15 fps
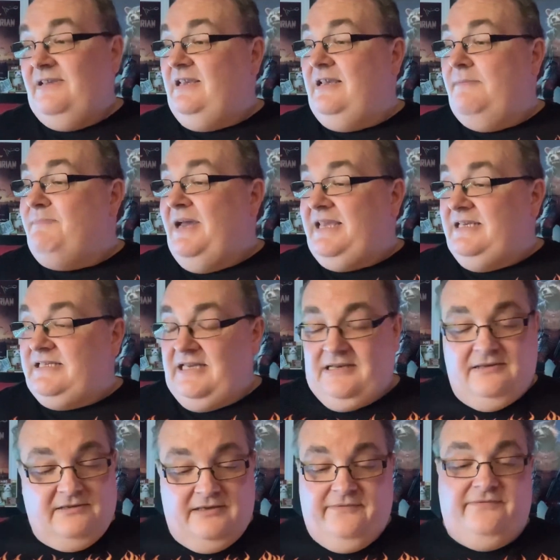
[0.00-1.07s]
amazing
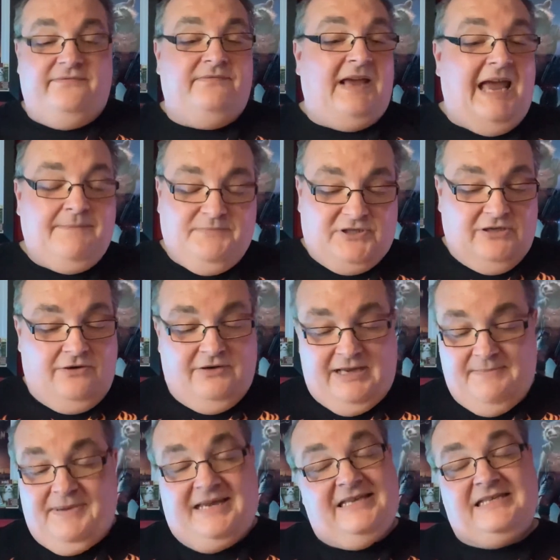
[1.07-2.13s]
absolutely
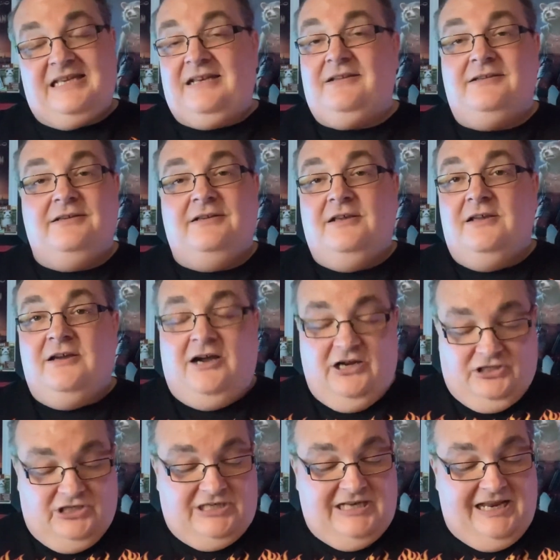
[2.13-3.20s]
amazing i
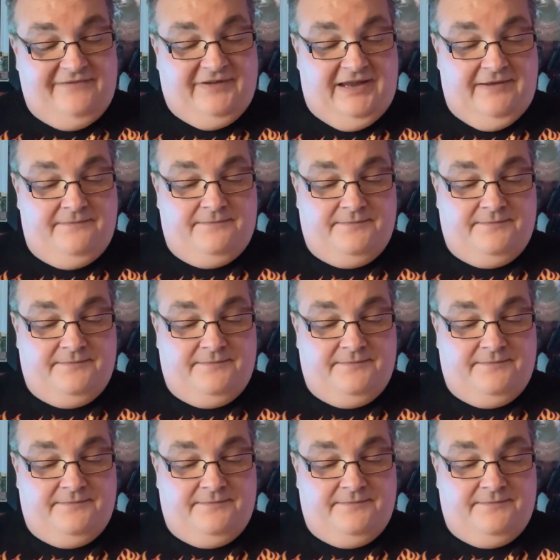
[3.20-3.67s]
just love it